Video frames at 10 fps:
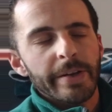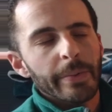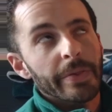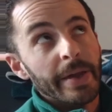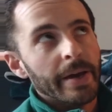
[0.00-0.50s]
later
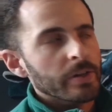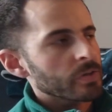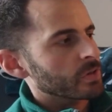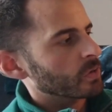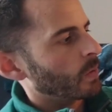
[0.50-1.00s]
with the
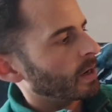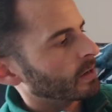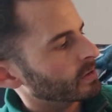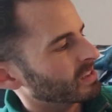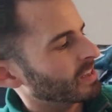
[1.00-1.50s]
extra
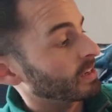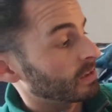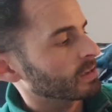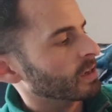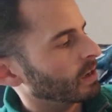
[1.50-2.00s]
squareds, because that
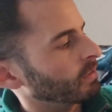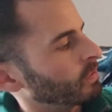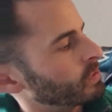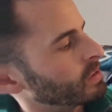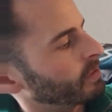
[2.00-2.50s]
does get
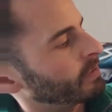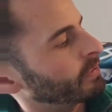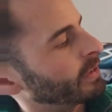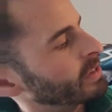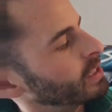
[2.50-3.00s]
confusing even
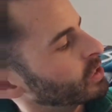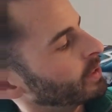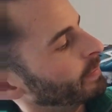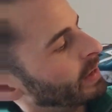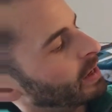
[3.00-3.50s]
for your
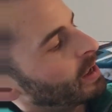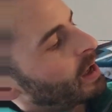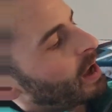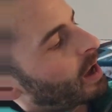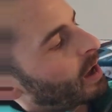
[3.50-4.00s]
teacher.
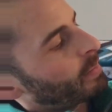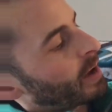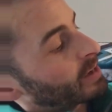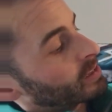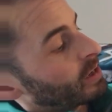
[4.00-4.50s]

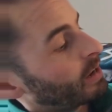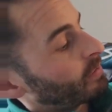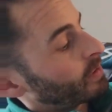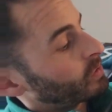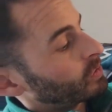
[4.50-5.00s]
I still
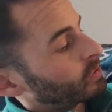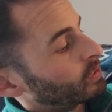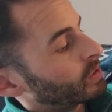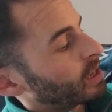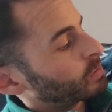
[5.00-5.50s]
have
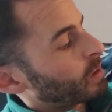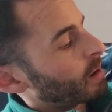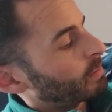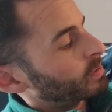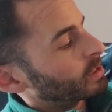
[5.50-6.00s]
two dots
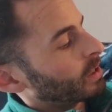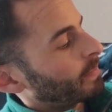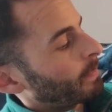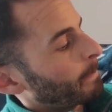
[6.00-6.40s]
problems to go.